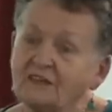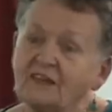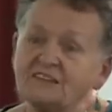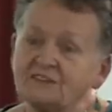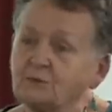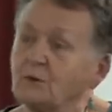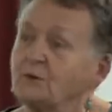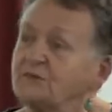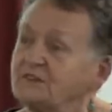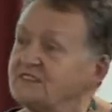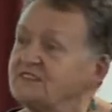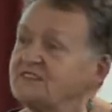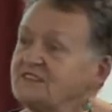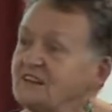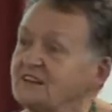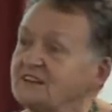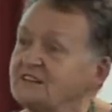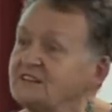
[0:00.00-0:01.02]
That's what this
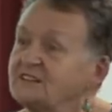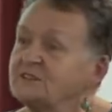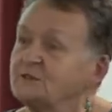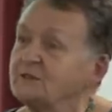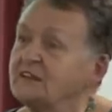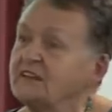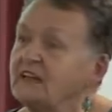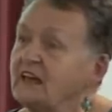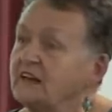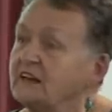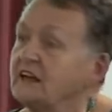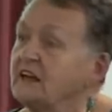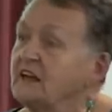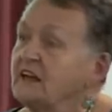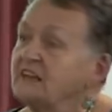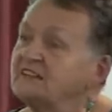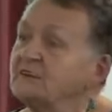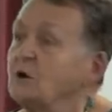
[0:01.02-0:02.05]
study is looking at.
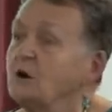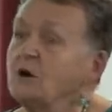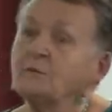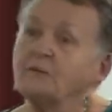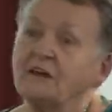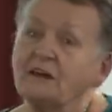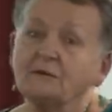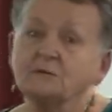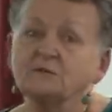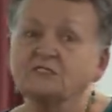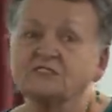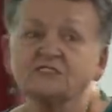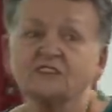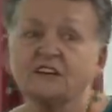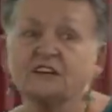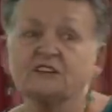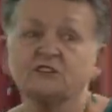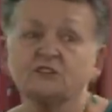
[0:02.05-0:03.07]
So I'll be able to
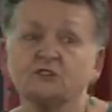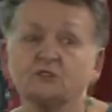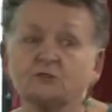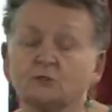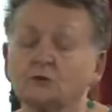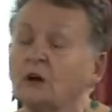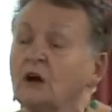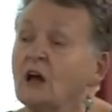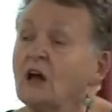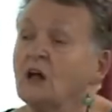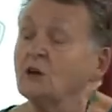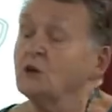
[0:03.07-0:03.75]
say to you,